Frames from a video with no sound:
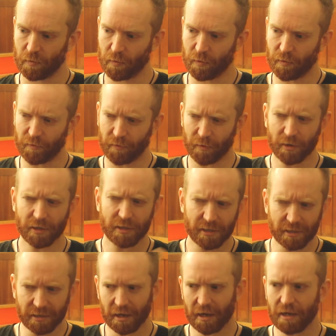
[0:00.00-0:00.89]
the
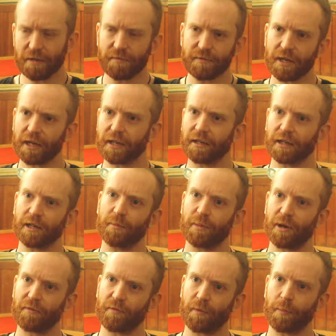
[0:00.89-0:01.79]
voice had kind of taken like a
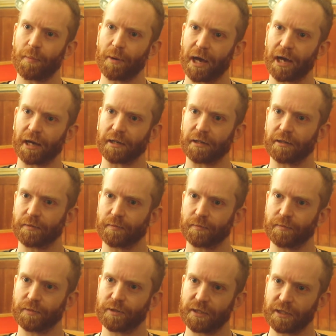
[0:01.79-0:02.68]
bit of a back
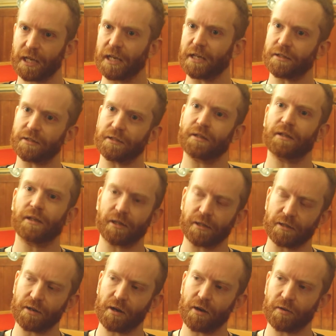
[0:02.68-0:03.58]
seat to the
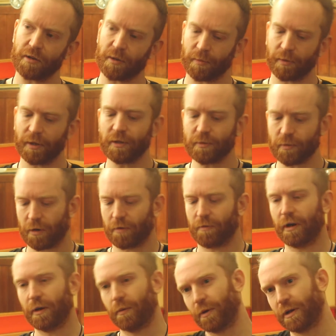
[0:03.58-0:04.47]
guitar, and then with this one I
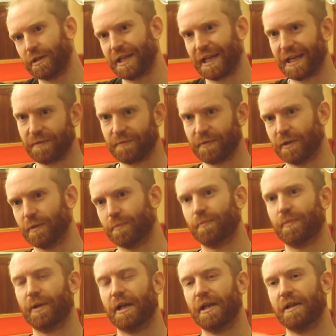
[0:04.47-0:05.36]
really wanted to even the
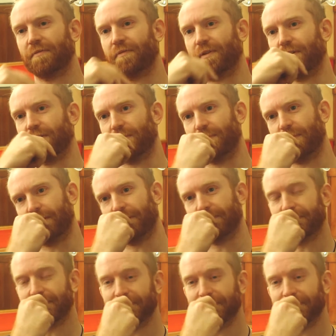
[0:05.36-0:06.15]
playing field a bit.